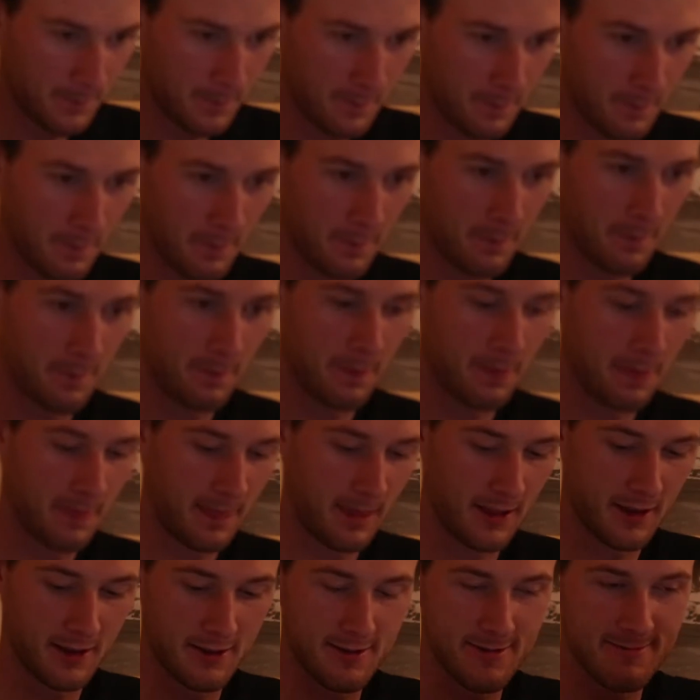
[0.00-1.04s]
went to the
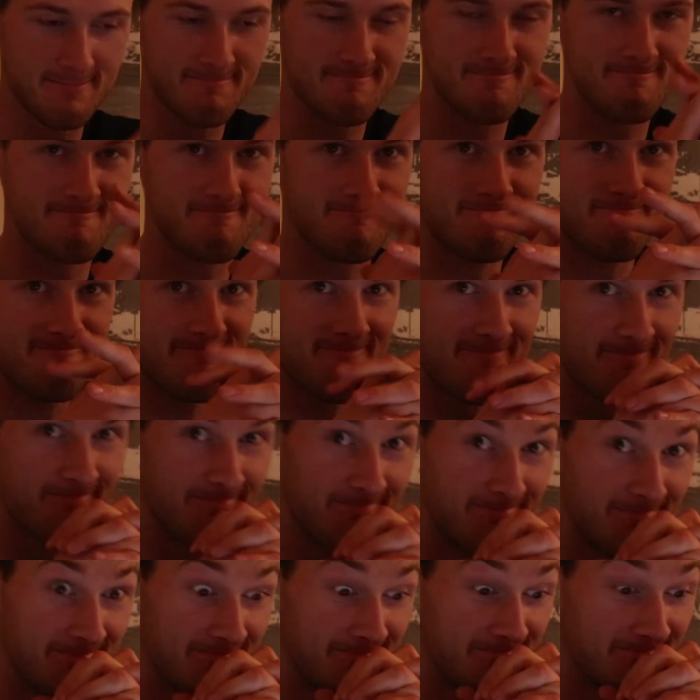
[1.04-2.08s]
visitor center
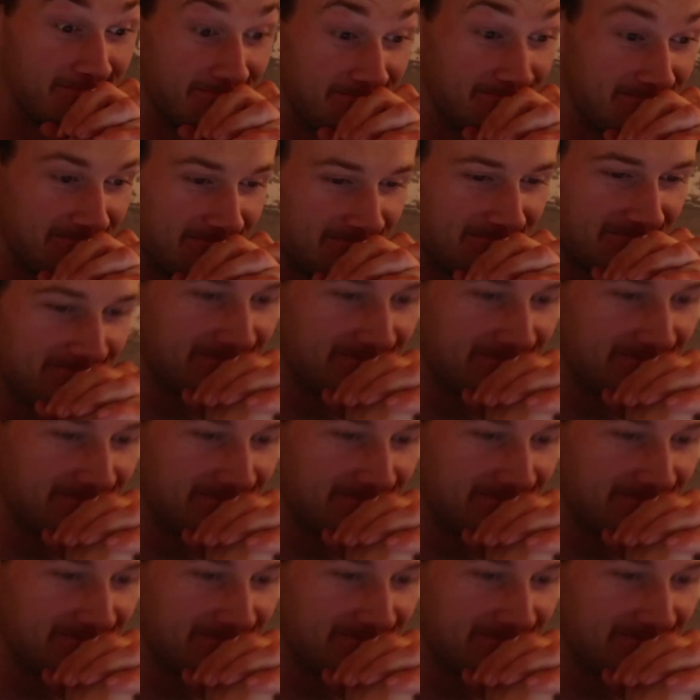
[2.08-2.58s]
and went on a